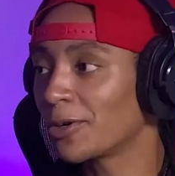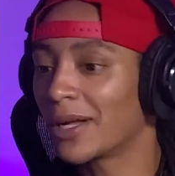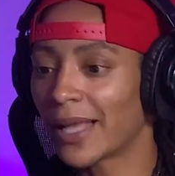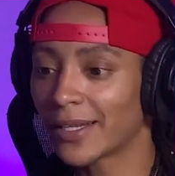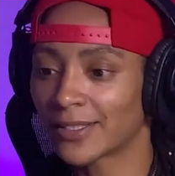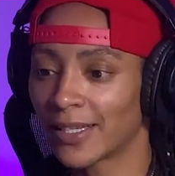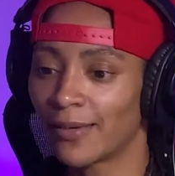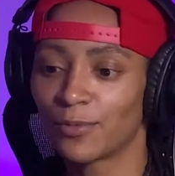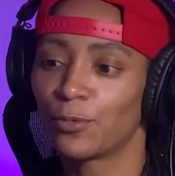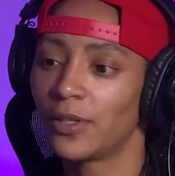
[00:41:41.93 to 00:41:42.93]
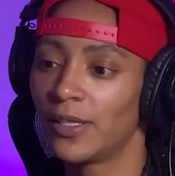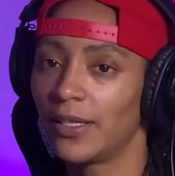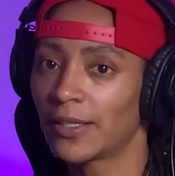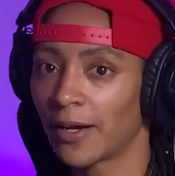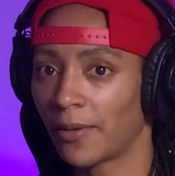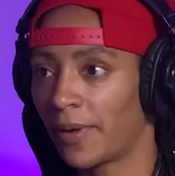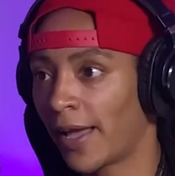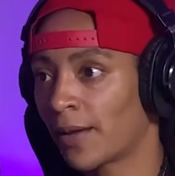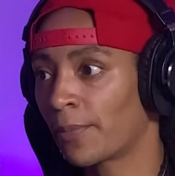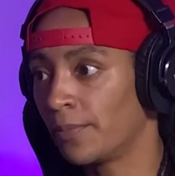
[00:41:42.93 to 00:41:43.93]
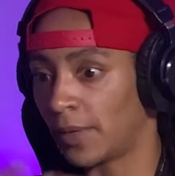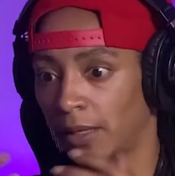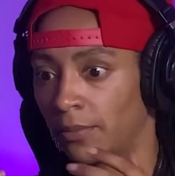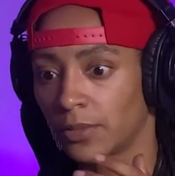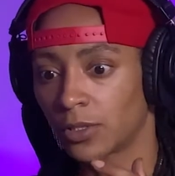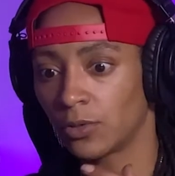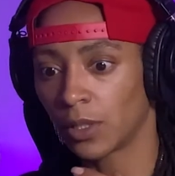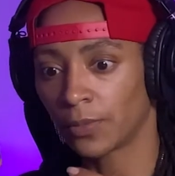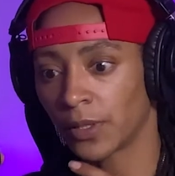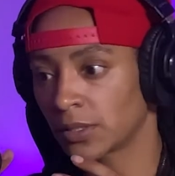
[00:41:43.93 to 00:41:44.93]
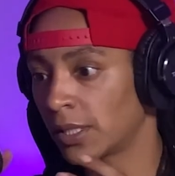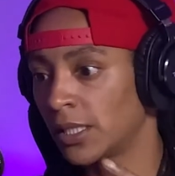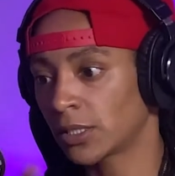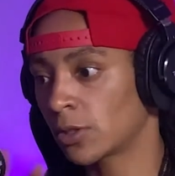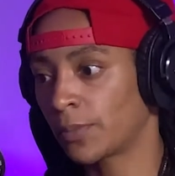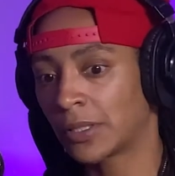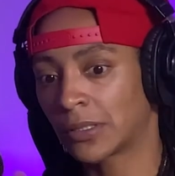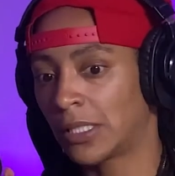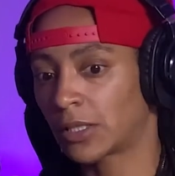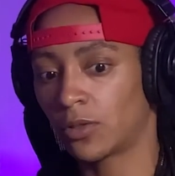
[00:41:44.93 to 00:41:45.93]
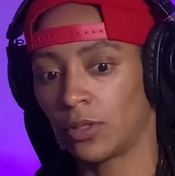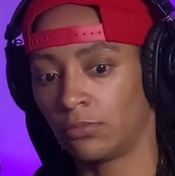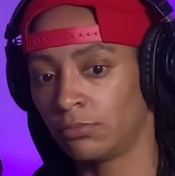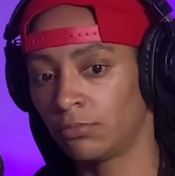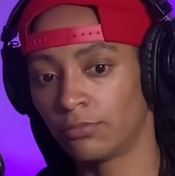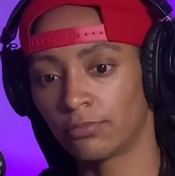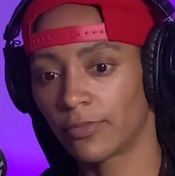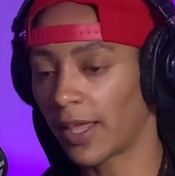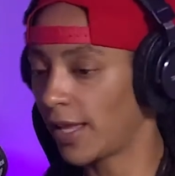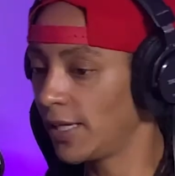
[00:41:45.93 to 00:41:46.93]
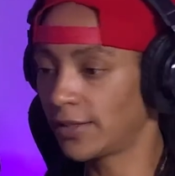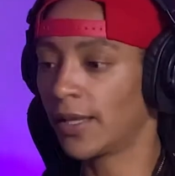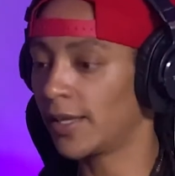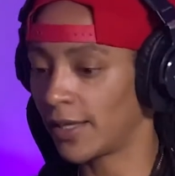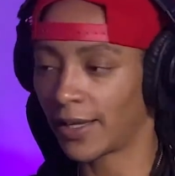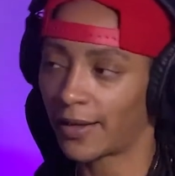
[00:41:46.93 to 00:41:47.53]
So a lot of times we get our bad impersonation on anything.